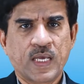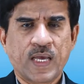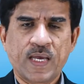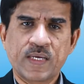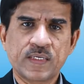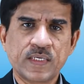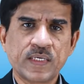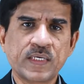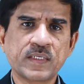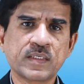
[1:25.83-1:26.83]
and
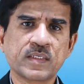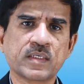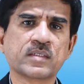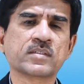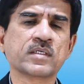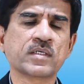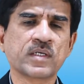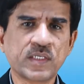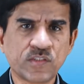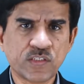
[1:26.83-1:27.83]
in
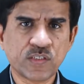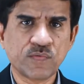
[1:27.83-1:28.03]
synchronization